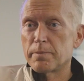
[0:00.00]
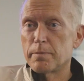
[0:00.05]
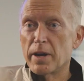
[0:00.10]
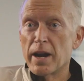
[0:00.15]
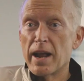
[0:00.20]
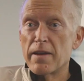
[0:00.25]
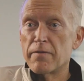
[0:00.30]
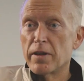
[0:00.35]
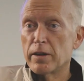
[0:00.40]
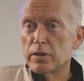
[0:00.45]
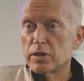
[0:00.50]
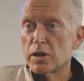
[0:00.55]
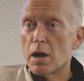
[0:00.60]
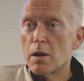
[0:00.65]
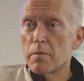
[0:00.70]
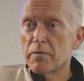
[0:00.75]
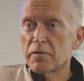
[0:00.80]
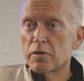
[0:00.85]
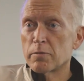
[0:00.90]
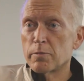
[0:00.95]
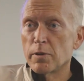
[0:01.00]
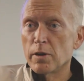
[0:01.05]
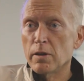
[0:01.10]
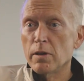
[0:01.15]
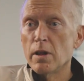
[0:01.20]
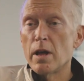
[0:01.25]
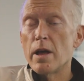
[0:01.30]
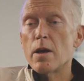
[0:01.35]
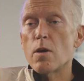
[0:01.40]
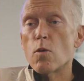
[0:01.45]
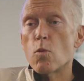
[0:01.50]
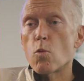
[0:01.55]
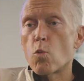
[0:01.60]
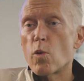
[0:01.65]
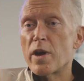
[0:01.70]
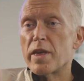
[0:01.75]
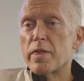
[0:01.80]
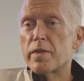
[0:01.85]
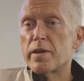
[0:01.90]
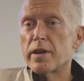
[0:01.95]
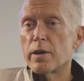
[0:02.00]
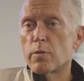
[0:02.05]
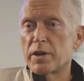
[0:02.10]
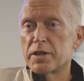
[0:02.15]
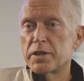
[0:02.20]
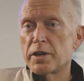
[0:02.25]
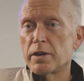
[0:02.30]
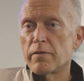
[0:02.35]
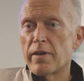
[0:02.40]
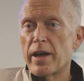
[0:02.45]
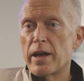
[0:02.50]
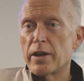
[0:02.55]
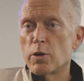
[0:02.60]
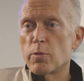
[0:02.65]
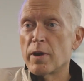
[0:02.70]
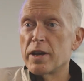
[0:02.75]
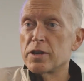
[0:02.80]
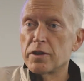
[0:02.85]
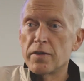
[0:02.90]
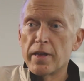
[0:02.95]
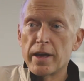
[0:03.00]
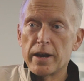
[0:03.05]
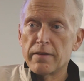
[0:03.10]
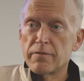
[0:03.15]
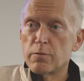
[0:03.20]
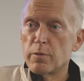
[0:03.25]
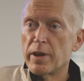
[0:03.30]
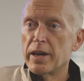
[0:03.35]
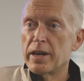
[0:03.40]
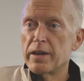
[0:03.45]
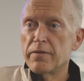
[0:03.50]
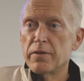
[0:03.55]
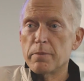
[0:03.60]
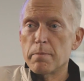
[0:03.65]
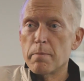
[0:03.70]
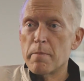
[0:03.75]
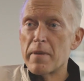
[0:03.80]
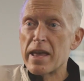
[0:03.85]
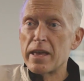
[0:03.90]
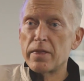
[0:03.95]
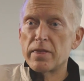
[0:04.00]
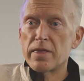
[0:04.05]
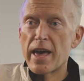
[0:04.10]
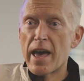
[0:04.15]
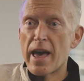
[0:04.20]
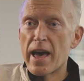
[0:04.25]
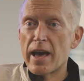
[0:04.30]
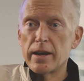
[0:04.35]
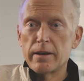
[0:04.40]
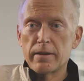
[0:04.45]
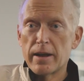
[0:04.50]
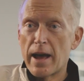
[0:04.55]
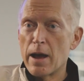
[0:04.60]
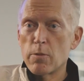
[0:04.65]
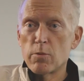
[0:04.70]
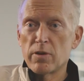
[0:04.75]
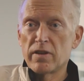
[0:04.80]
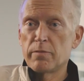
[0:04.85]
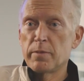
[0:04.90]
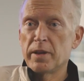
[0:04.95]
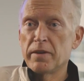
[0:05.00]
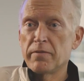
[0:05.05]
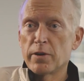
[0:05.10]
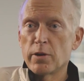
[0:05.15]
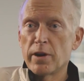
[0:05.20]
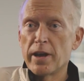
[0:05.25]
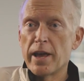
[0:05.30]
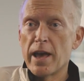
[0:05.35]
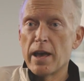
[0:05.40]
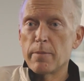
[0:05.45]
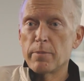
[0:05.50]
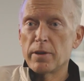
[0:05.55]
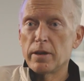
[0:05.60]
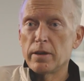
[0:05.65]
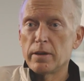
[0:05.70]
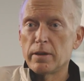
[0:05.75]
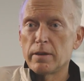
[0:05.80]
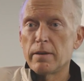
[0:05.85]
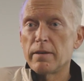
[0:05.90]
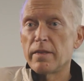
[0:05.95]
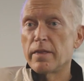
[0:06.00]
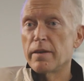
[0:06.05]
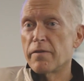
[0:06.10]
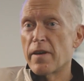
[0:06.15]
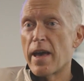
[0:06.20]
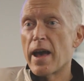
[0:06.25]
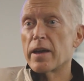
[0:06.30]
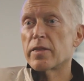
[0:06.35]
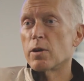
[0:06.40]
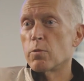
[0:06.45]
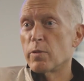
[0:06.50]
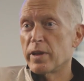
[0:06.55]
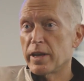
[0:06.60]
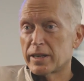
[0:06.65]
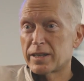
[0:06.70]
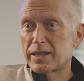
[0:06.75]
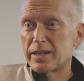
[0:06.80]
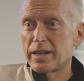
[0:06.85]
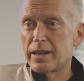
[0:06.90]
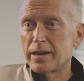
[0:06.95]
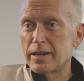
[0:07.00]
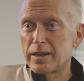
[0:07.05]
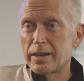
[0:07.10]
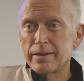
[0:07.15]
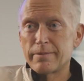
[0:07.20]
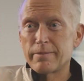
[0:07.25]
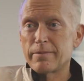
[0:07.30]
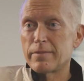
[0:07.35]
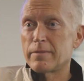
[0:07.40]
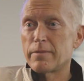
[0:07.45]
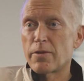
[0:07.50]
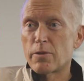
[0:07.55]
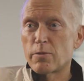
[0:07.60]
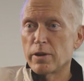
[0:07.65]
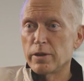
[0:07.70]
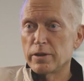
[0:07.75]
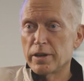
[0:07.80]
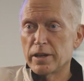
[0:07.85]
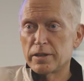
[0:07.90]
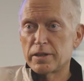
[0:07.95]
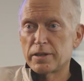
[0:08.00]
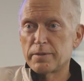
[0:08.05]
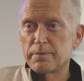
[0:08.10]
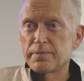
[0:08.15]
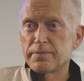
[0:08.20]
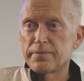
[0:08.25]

But I felt comfortable with the original valuation that if we had even made that, I would have been very happy. The fact that we exceeded it thrilled us.